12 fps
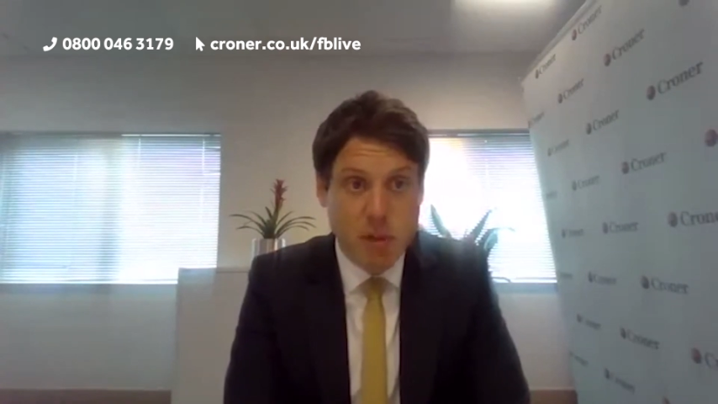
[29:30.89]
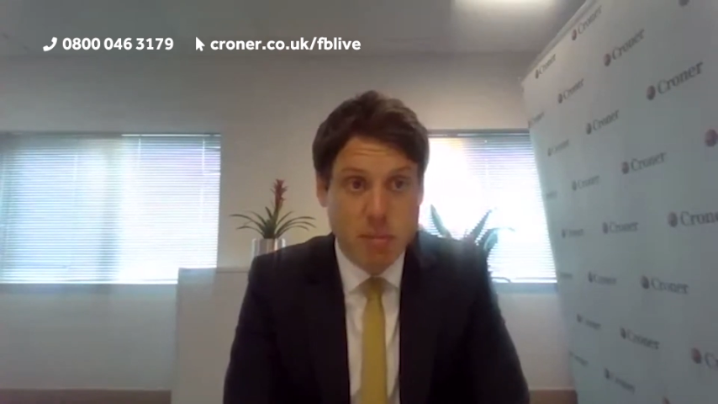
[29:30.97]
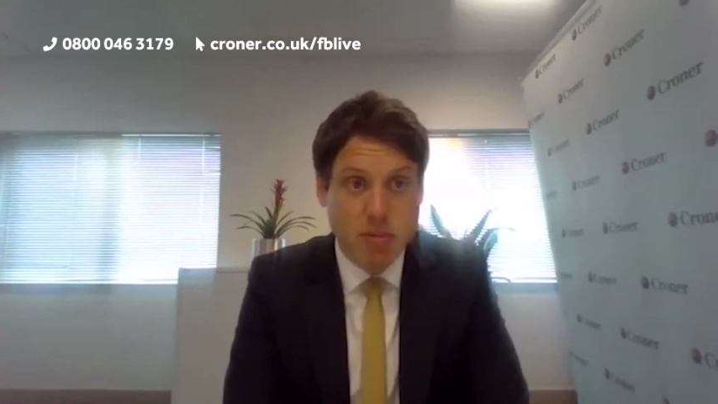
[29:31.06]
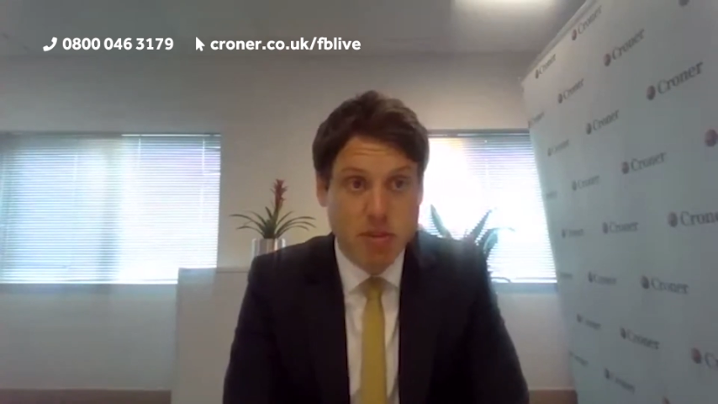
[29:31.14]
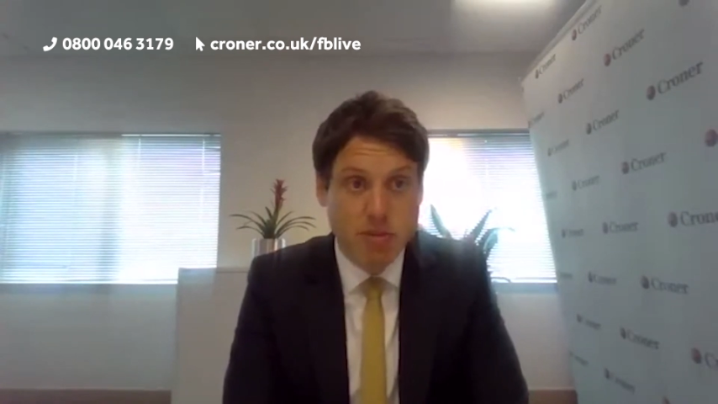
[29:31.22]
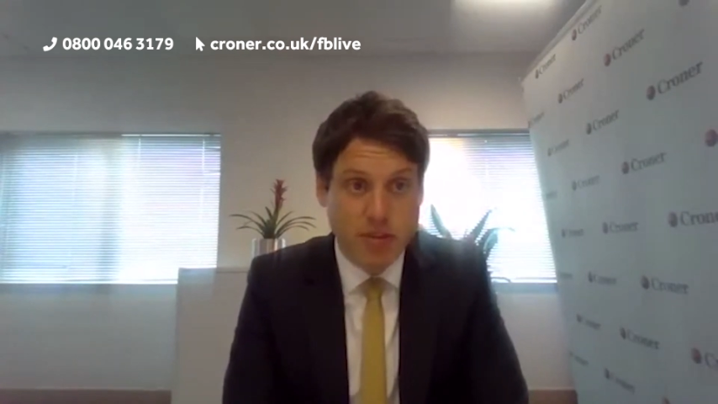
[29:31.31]

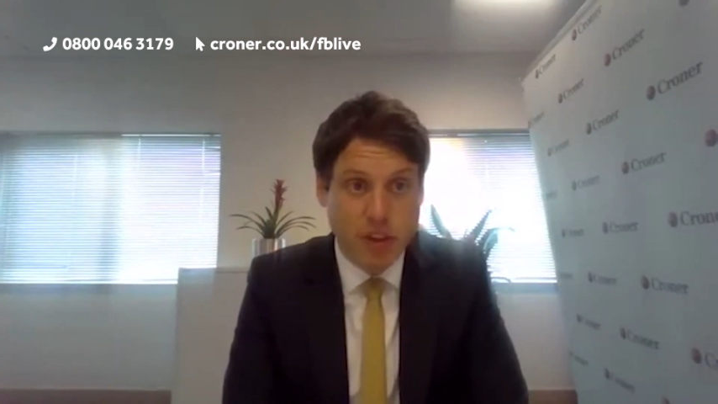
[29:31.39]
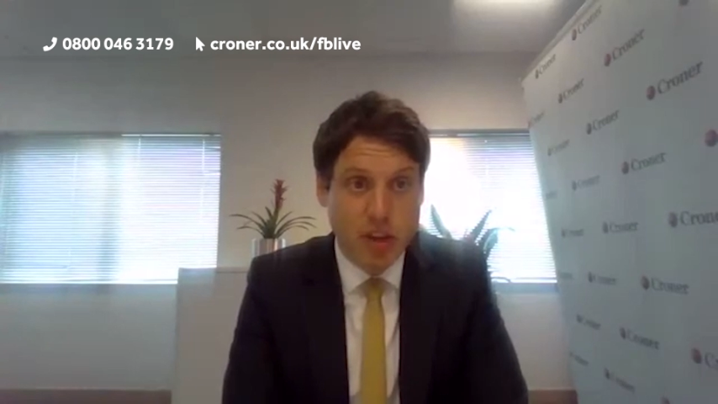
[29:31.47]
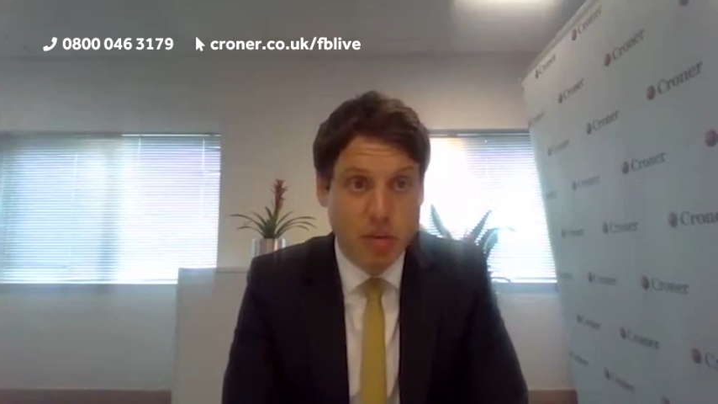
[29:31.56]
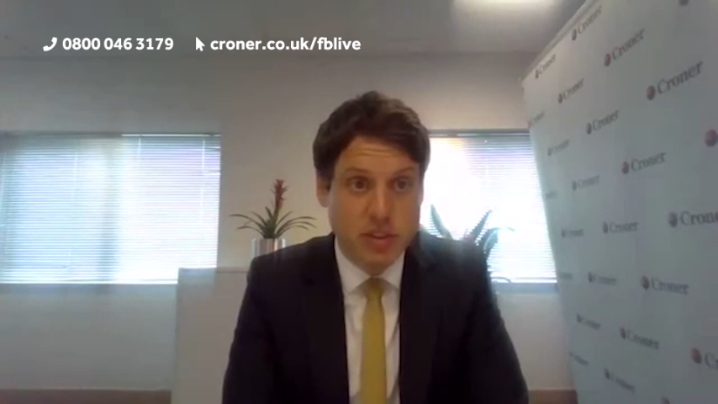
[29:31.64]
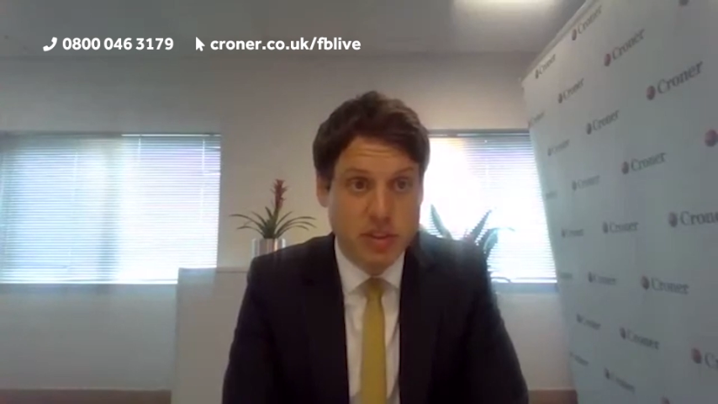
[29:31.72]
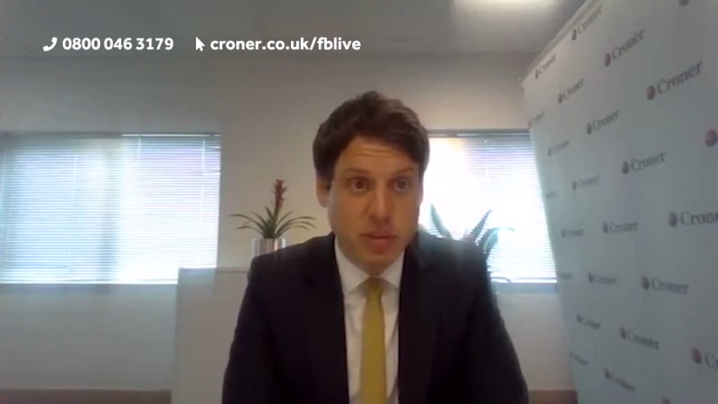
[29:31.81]
members on
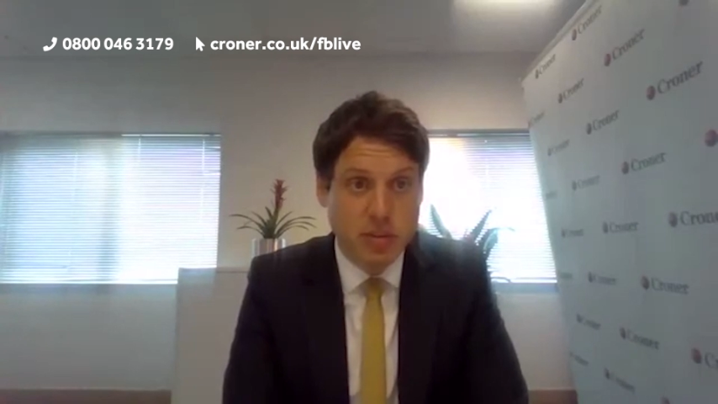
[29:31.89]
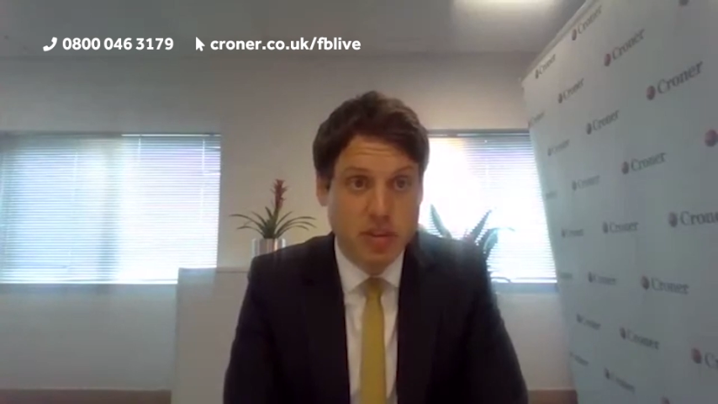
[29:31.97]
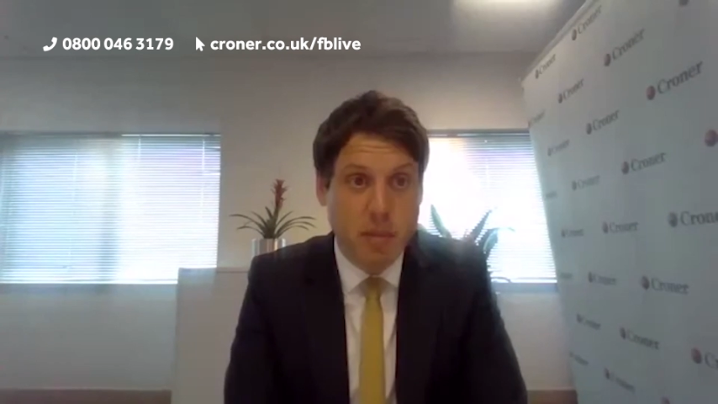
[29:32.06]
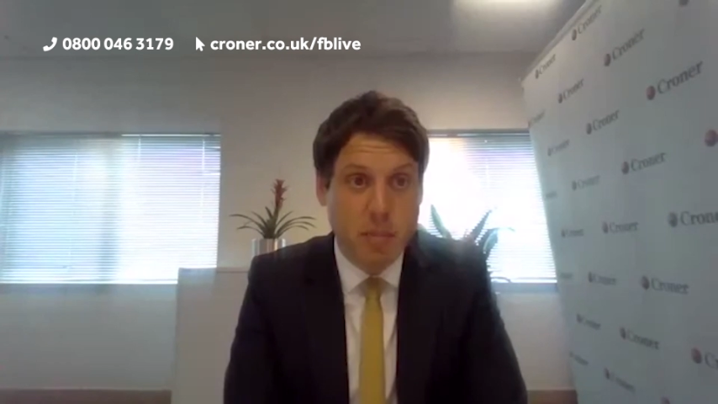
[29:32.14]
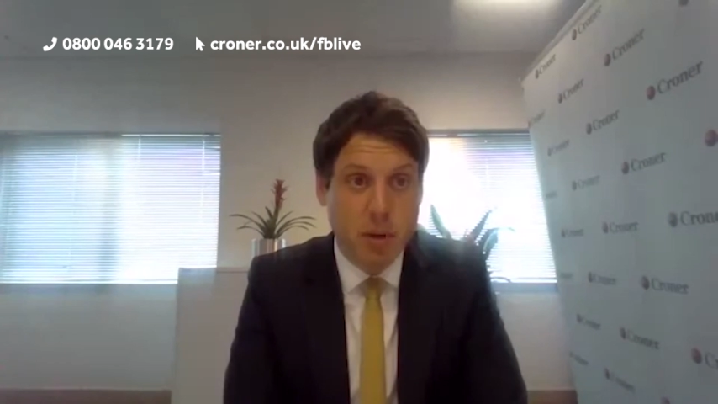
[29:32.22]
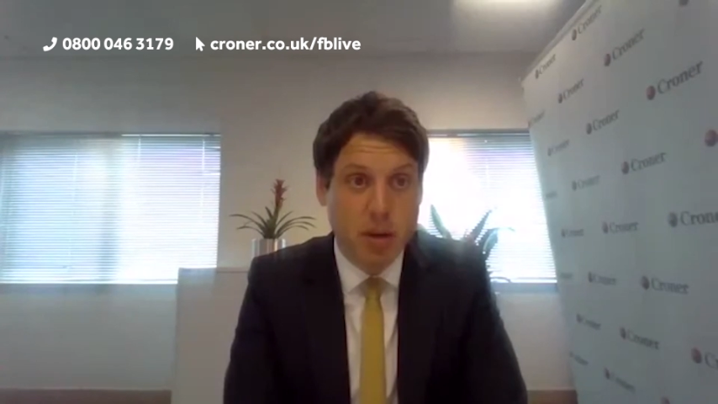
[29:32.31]
furlough in
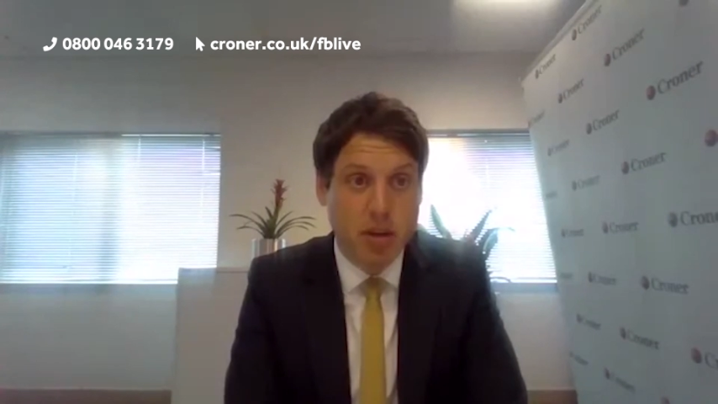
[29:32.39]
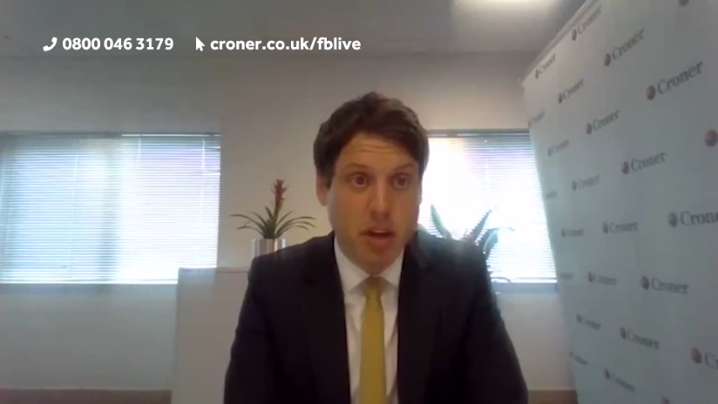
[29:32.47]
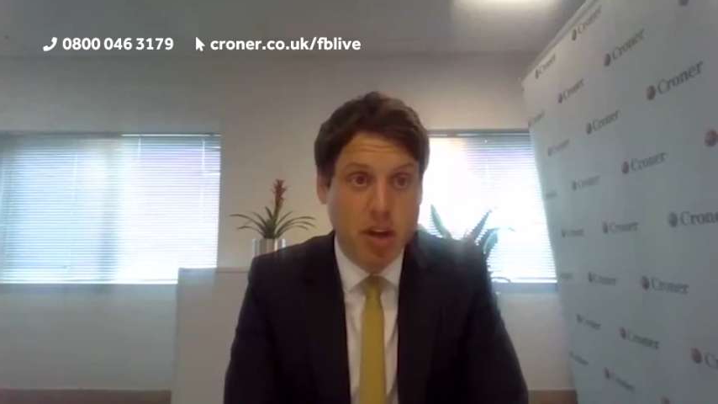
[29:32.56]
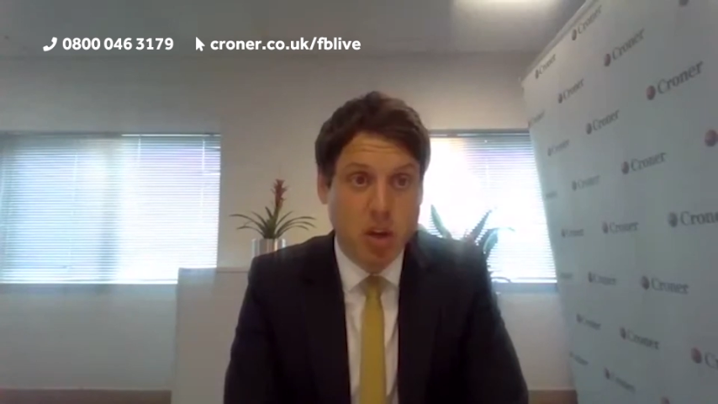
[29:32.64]
September,